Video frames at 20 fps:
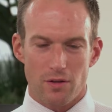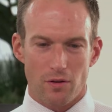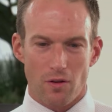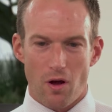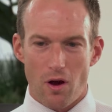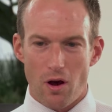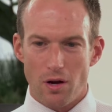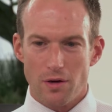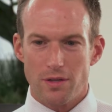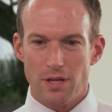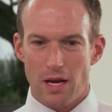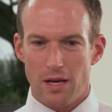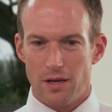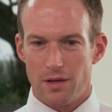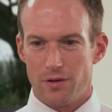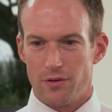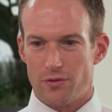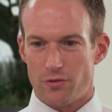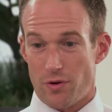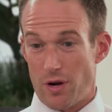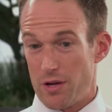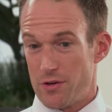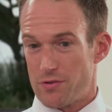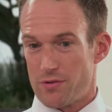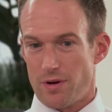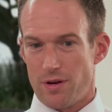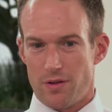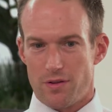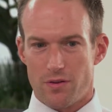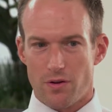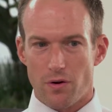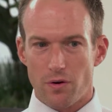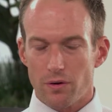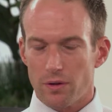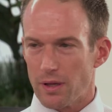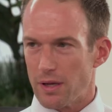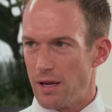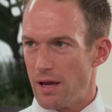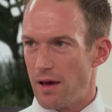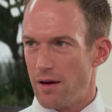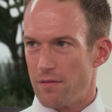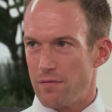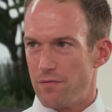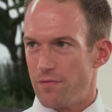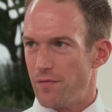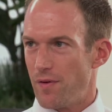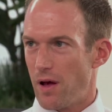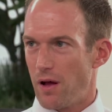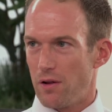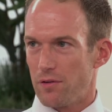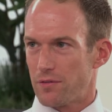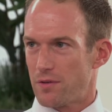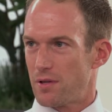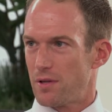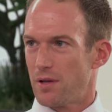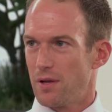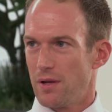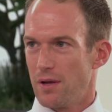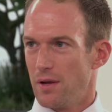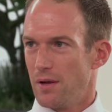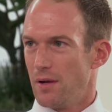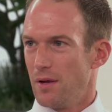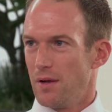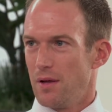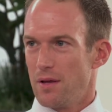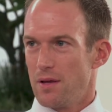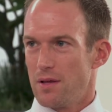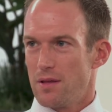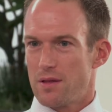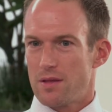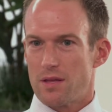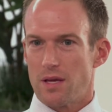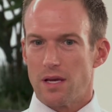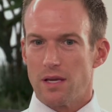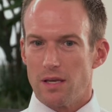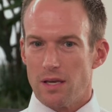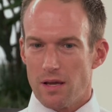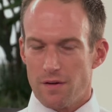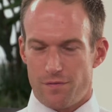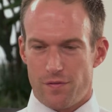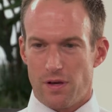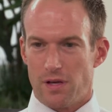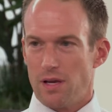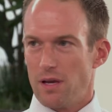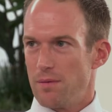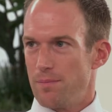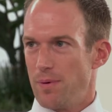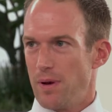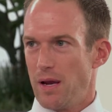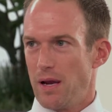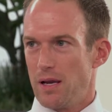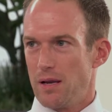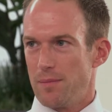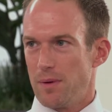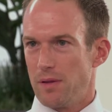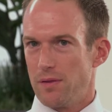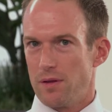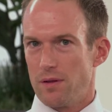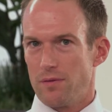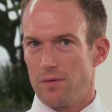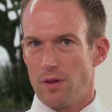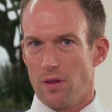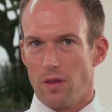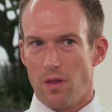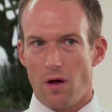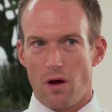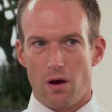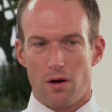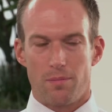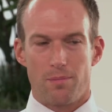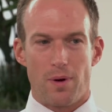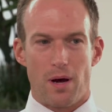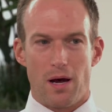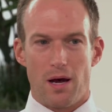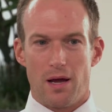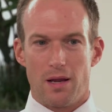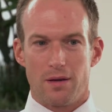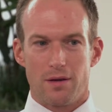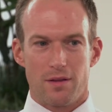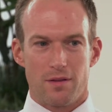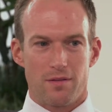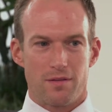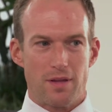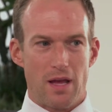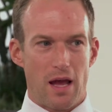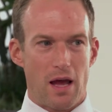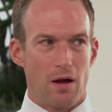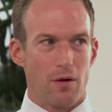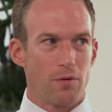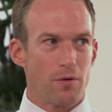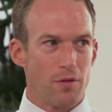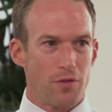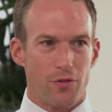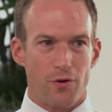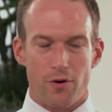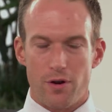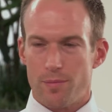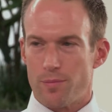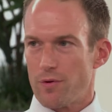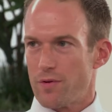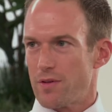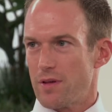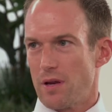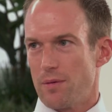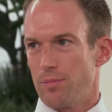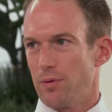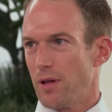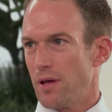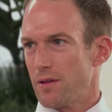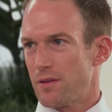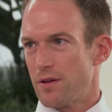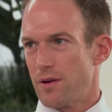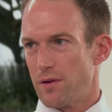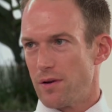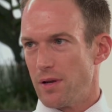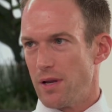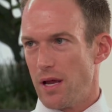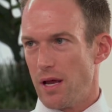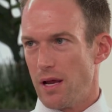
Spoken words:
to long dated treasuries certainly have felt significant pain. I mean, the long bond is down 30% plus year to date.